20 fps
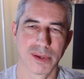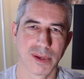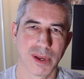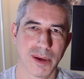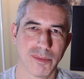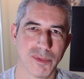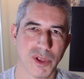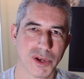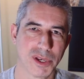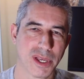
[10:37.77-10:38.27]

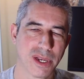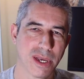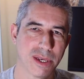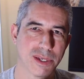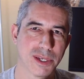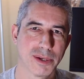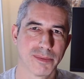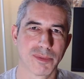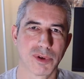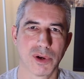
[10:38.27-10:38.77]
looking
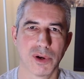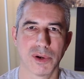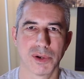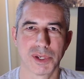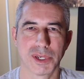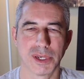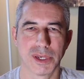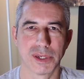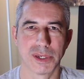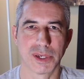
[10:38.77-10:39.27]
at some
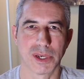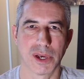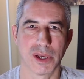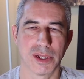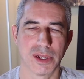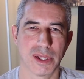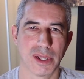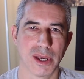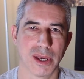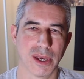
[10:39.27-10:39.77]
courses
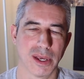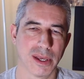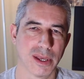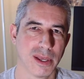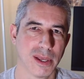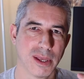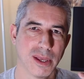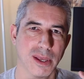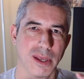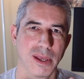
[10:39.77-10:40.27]
on
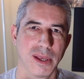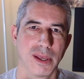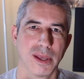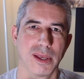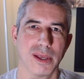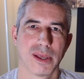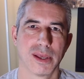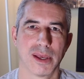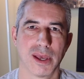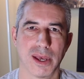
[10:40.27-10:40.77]

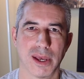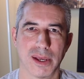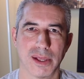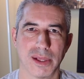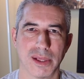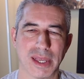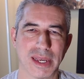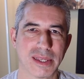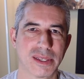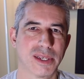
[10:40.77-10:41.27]

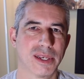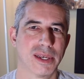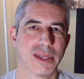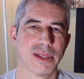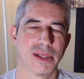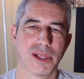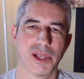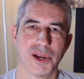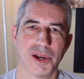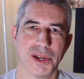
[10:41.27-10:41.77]

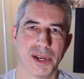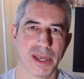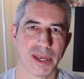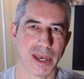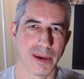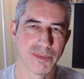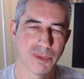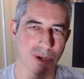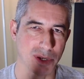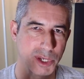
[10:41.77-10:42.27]
LinkedIn Learning.
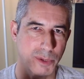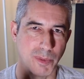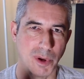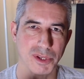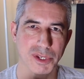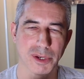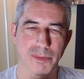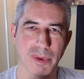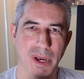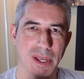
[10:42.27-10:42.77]
I'm not
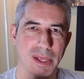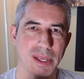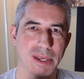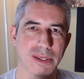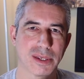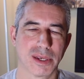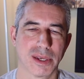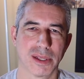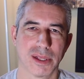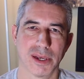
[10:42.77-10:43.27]
sponsored by
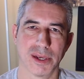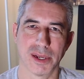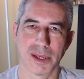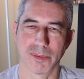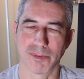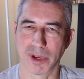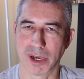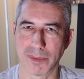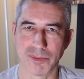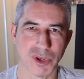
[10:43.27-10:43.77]
LinkedIn
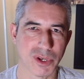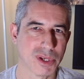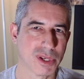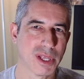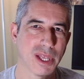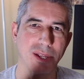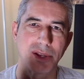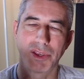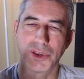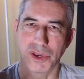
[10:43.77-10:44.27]
Learning, but I'm just
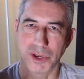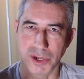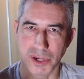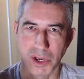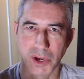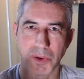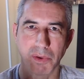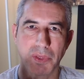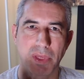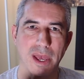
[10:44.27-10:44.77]
letting you
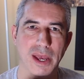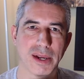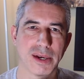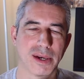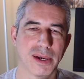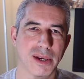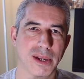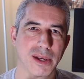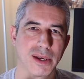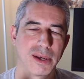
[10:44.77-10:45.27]
know
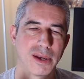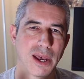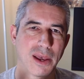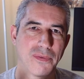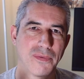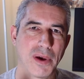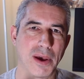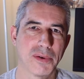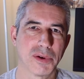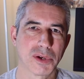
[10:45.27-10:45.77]
that I
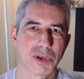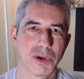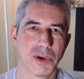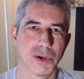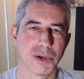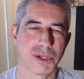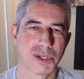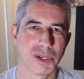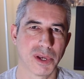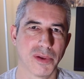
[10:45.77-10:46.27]
found a
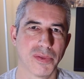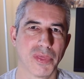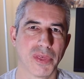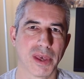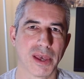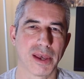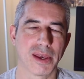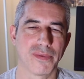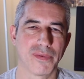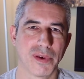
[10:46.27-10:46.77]
course on
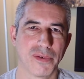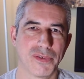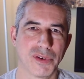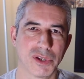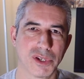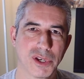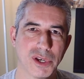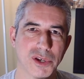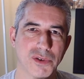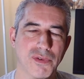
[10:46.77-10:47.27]
there. If
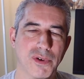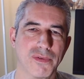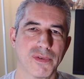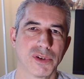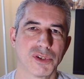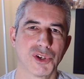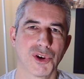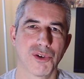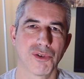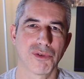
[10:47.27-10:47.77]
you search for
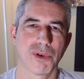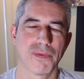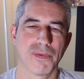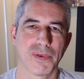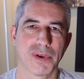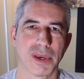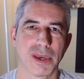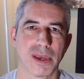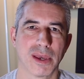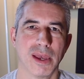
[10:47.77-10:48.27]

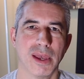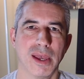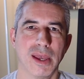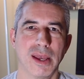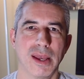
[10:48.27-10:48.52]
photography